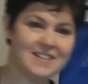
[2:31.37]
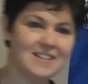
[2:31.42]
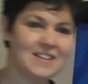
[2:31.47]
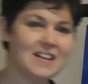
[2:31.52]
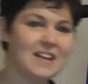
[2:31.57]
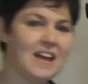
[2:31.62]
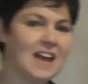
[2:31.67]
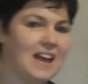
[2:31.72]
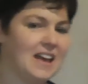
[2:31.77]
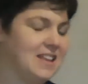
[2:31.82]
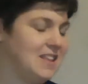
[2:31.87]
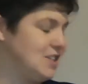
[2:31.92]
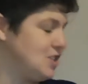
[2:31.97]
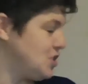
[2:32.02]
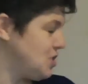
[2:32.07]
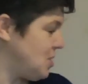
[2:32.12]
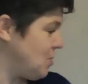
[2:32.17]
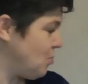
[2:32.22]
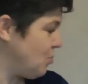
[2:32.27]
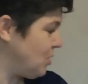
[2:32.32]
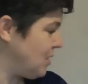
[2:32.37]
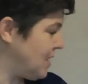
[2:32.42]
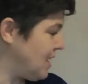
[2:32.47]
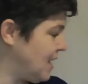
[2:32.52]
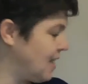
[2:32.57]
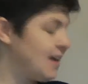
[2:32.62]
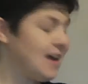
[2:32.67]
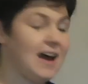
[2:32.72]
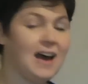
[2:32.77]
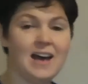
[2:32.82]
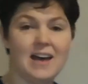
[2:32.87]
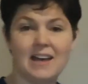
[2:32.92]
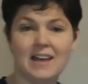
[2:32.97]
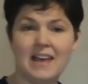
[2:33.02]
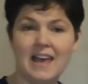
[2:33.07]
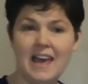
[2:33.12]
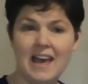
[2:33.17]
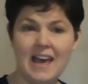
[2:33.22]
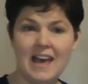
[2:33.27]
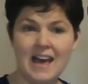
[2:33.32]
Okay, the ship would
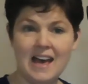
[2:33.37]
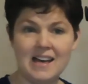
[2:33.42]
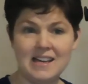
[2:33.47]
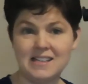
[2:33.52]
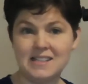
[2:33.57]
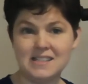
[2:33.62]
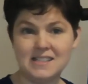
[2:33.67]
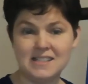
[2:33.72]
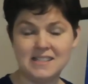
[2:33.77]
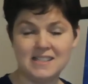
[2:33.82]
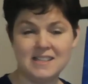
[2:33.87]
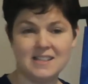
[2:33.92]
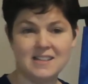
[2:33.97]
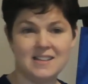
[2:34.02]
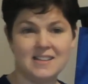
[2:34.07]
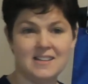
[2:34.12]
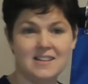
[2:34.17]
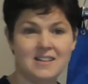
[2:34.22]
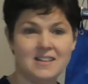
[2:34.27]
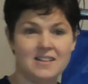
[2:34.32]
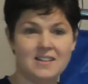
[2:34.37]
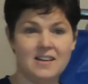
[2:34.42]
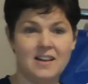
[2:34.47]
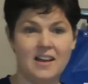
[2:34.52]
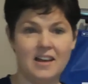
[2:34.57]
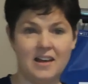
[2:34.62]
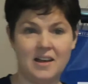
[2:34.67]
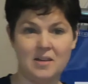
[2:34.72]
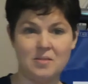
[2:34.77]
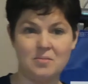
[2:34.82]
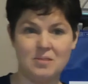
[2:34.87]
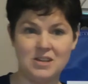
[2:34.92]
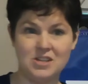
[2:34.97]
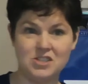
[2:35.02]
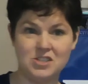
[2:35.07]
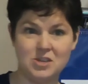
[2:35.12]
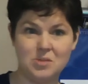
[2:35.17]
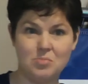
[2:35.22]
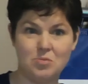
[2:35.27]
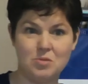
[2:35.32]
can't. A
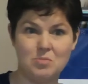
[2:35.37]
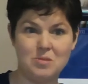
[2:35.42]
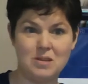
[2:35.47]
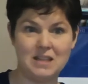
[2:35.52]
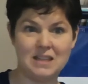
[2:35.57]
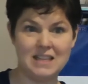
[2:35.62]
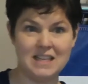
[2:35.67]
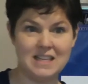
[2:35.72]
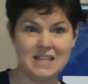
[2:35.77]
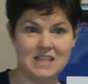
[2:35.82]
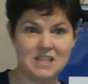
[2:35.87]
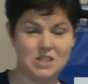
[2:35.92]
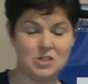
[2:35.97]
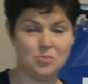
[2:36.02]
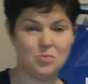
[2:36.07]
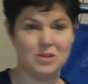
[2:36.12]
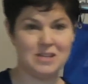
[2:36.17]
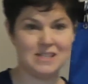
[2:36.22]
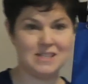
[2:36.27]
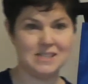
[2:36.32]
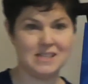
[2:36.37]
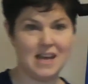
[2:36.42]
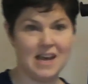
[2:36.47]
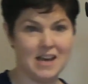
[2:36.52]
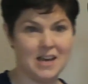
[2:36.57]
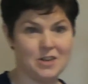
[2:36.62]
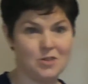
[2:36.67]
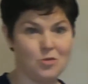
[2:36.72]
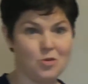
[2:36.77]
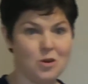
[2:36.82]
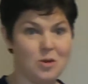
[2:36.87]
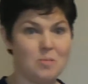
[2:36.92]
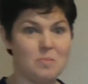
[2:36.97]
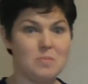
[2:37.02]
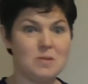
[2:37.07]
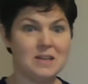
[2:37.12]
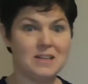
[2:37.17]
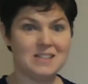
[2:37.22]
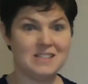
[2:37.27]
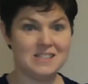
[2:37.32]
ship would be leaning to one side, or a
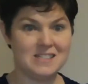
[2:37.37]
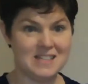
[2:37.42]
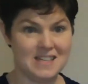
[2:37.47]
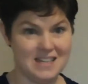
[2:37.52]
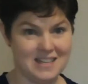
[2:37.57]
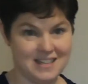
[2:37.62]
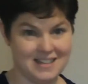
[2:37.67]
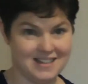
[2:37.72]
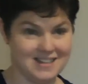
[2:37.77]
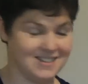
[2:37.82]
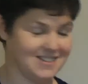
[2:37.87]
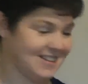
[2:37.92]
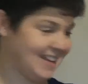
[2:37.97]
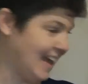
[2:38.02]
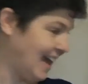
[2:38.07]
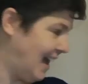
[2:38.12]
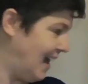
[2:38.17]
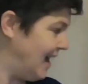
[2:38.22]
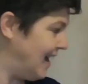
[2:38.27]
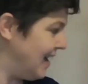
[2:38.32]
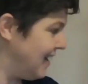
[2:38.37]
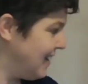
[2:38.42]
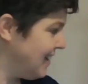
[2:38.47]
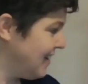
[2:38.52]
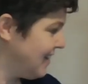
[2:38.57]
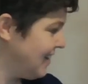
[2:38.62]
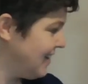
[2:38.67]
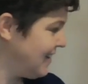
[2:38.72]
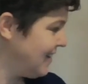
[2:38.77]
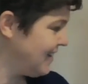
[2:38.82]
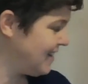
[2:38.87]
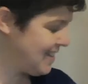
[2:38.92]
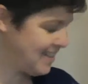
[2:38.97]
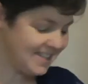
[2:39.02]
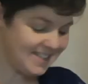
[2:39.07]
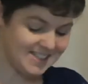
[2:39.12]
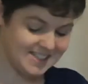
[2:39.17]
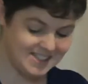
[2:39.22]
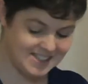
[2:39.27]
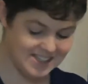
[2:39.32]
building. Okay,
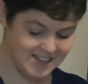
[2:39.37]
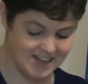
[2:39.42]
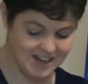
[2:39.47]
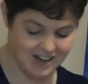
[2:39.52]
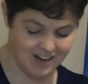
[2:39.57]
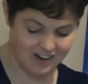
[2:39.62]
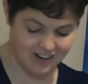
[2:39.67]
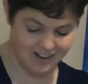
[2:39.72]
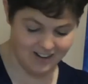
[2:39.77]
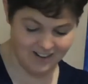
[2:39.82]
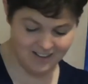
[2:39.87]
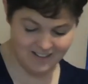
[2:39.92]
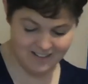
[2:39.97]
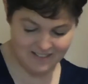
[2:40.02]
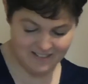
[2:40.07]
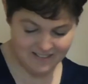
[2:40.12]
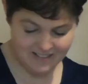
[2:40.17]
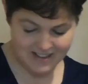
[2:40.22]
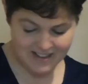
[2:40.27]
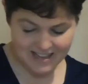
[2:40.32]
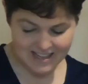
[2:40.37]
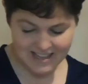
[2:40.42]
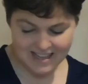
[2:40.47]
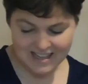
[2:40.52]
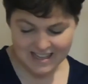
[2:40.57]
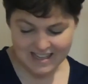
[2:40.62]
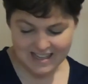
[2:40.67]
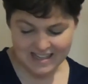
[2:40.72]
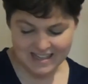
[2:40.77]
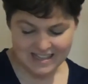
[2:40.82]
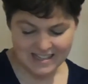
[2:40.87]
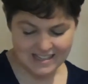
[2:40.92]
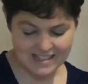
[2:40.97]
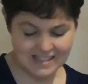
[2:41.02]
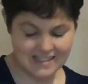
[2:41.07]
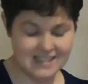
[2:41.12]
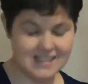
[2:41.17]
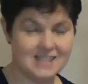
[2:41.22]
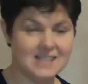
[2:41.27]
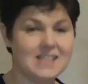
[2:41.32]
dear
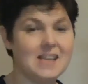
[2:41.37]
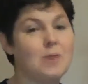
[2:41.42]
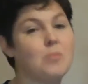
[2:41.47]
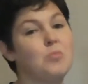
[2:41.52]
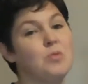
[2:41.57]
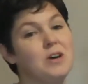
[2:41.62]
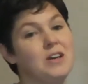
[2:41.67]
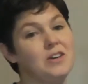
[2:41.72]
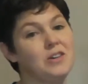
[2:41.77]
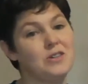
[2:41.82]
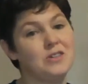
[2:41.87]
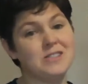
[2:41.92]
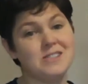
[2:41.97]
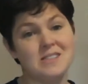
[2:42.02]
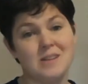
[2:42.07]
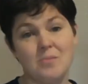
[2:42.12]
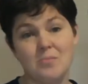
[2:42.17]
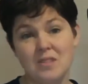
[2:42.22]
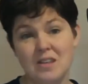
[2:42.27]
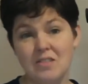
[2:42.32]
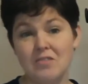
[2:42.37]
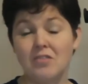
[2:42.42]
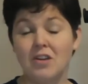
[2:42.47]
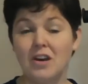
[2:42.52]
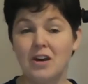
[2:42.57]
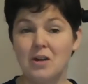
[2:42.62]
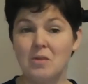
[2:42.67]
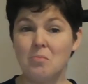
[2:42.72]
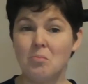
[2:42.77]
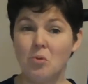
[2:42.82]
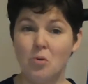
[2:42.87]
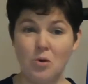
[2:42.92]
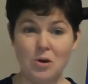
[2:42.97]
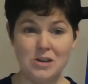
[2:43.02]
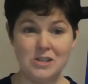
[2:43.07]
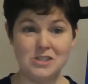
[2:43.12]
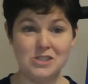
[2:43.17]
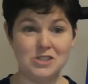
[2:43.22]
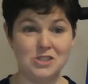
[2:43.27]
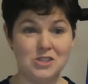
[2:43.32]
is someone or something very
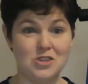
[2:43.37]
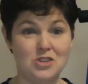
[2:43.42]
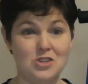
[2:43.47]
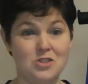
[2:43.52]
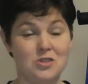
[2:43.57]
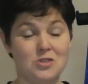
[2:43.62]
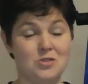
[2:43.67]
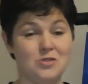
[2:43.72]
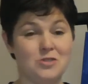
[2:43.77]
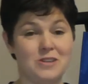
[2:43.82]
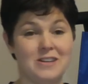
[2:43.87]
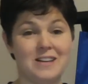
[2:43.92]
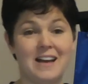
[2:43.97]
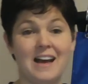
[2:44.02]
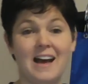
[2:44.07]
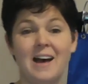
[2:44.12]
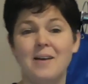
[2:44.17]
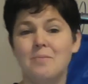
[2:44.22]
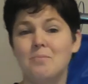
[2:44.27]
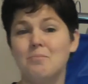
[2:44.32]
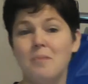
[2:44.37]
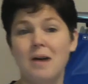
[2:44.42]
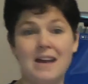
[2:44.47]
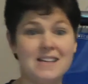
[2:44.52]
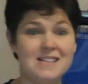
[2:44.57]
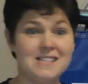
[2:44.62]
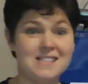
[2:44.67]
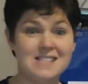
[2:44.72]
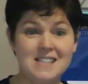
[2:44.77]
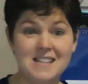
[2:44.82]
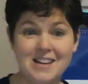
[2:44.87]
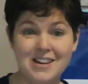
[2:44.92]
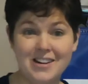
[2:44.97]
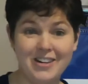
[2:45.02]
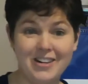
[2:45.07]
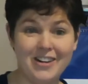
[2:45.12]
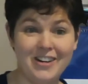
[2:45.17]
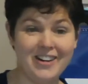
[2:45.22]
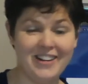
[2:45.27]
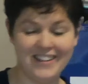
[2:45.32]
important to you. My
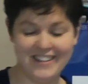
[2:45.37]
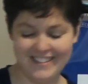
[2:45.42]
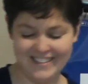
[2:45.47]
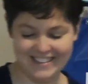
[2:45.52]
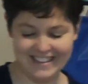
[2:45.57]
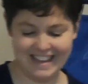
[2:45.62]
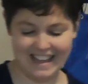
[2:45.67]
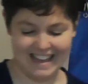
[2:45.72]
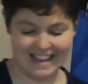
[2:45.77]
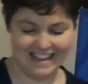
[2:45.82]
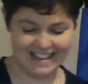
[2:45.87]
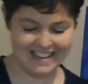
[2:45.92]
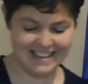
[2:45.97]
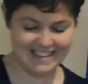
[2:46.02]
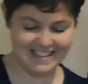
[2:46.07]
dear. Okay.